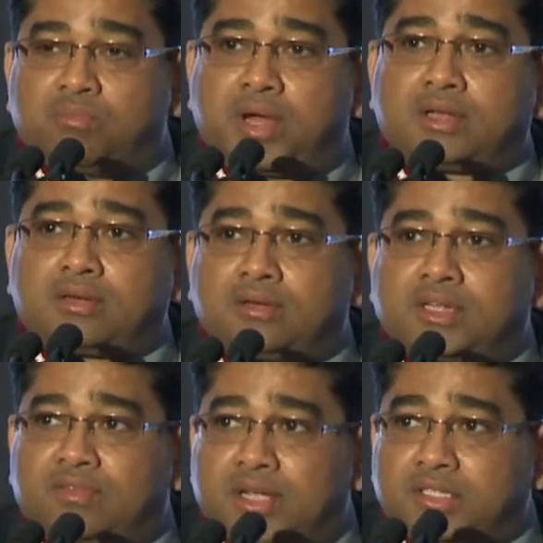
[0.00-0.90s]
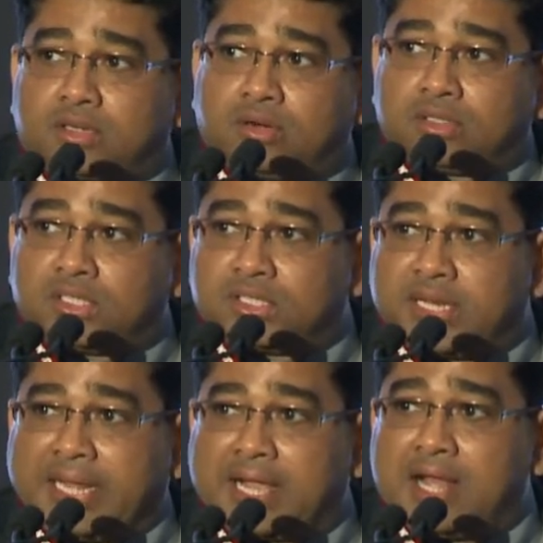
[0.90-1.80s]
but the advanced technology is
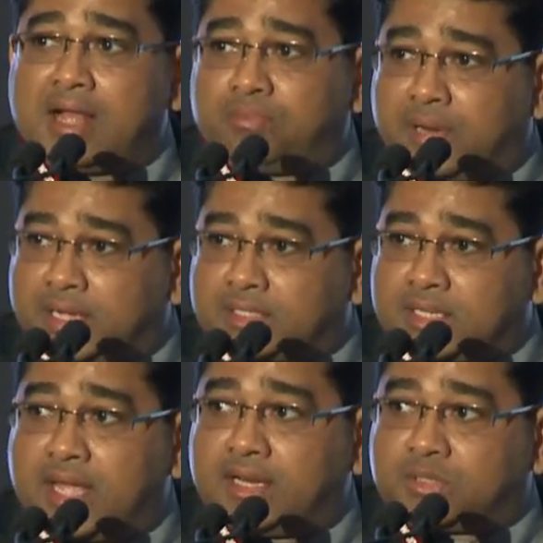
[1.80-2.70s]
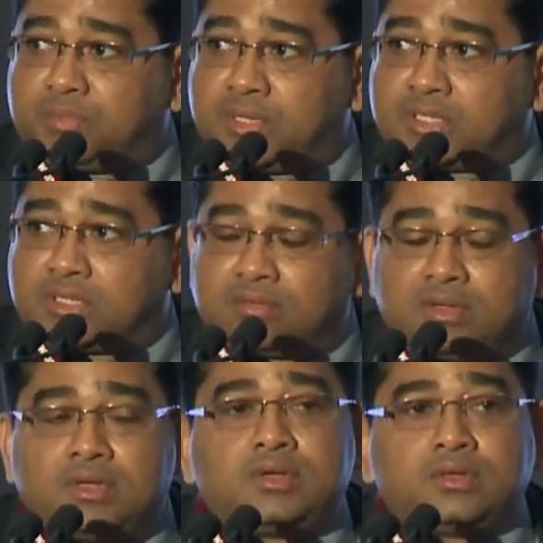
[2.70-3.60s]
getting complex and expensive,
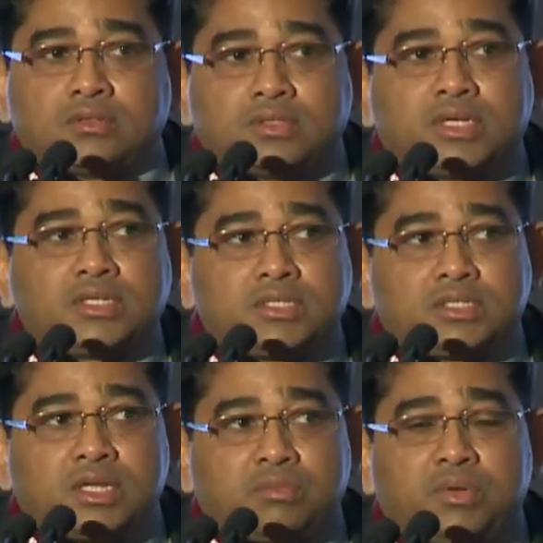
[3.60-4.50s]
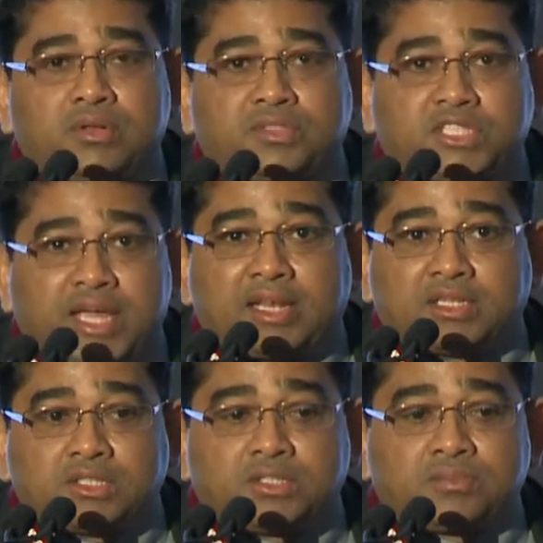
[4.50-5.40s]
there is a bit of
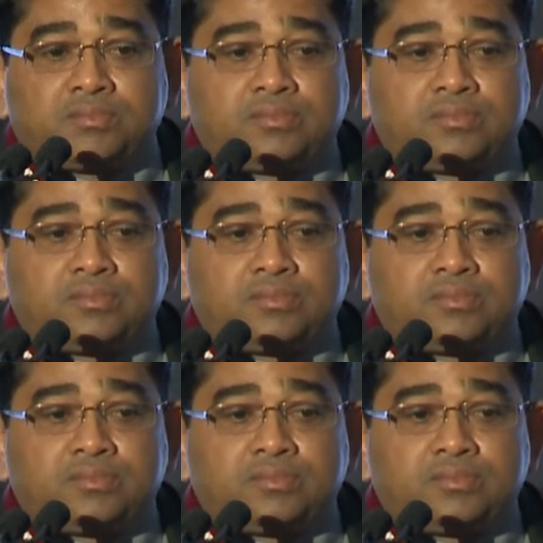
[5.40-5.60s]
challenge.